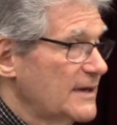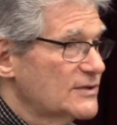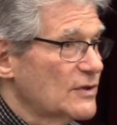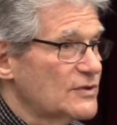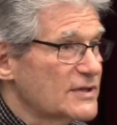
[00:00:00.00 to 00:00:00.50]

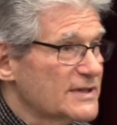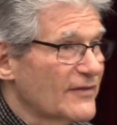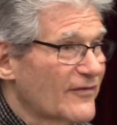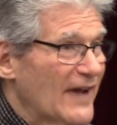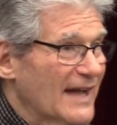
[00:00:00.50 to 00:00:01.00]
So just the
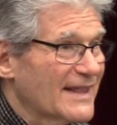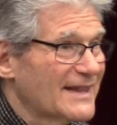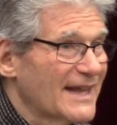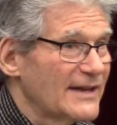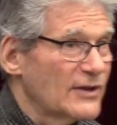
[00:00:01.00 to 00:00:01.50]
fact
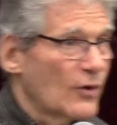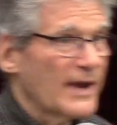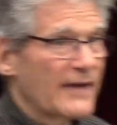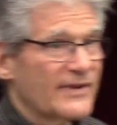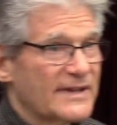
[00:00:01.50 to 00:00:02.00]
that they don't
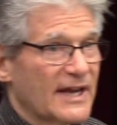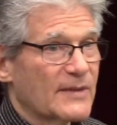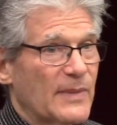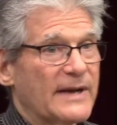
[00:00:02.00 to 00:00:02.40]
have a tick